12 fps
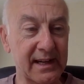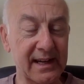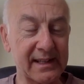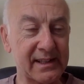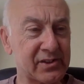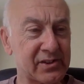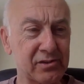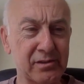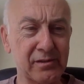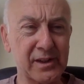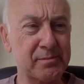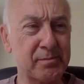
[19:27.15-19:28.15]
And there's
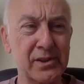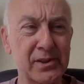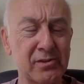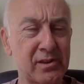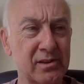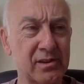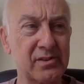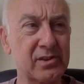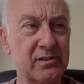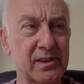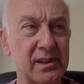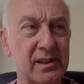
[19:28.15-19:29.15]
sort of this puzzled look.
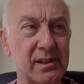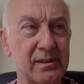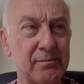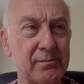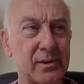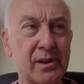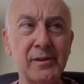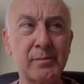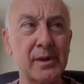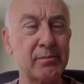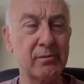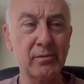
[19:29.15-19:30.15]
Sorry, offer
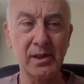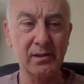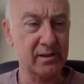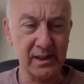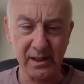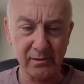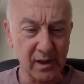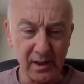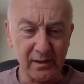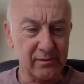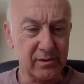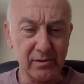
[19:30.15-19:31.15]
people. Well,
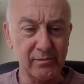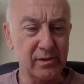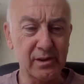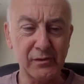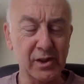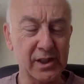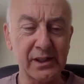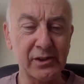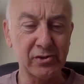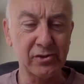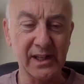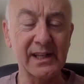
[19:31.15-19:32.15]
you've got an
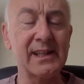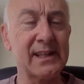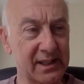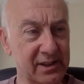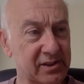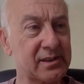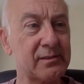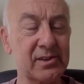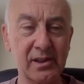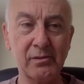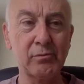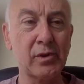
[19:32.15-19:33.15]
intranet, yes.
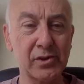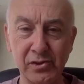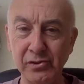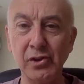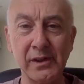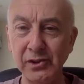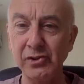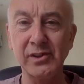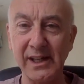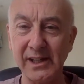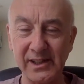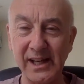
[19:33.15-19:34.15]
So what's on your
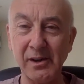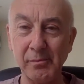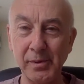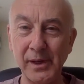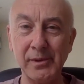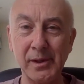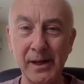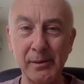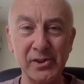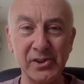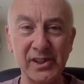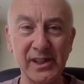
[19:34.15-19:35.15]
intranet to help people to
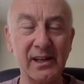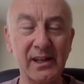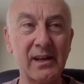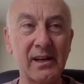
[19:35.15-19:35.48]
publish in it?